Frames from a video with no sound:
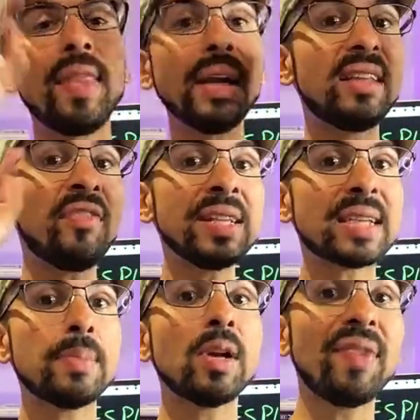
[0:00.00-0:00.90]
are different
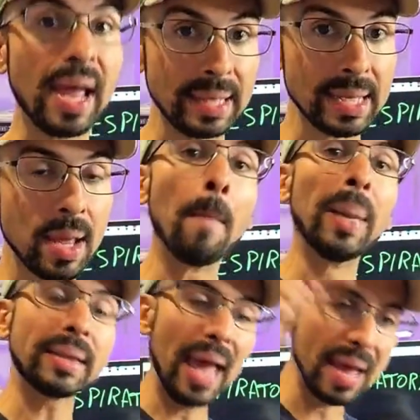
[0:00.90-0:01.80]
types of headache.
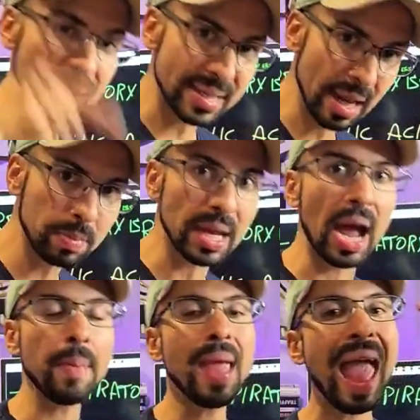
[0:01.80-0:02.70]
But at the same
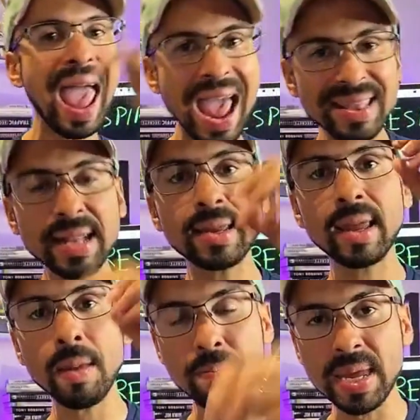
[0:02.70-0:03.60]
time, headache
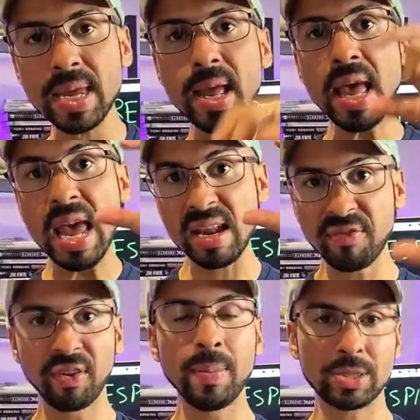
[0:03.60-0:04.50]
can be an
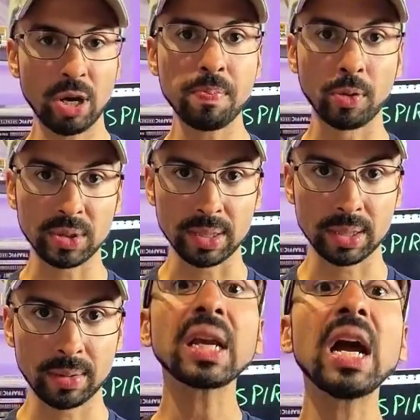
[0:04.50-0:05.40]
inflammatory
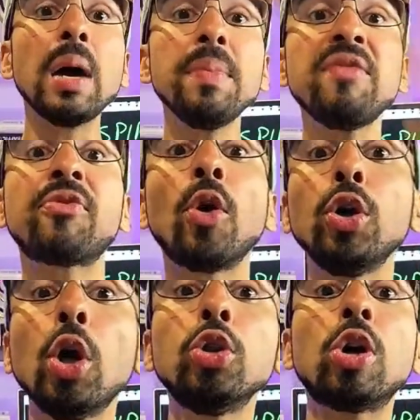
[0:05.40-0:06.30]
process coming from
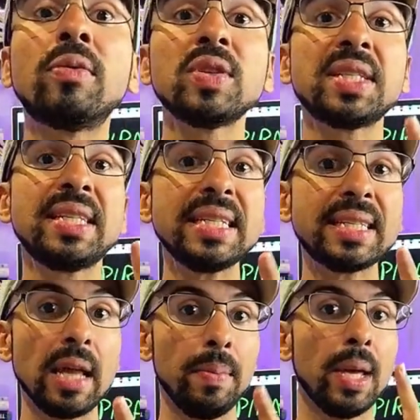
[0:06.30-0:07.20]
your nervous
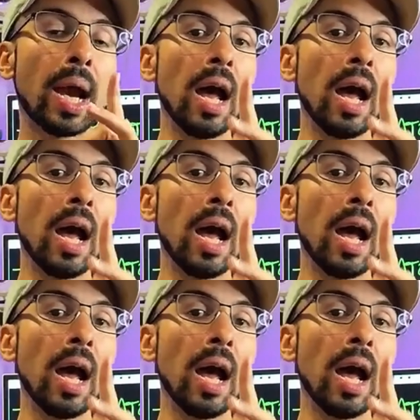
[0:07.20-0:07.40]
system.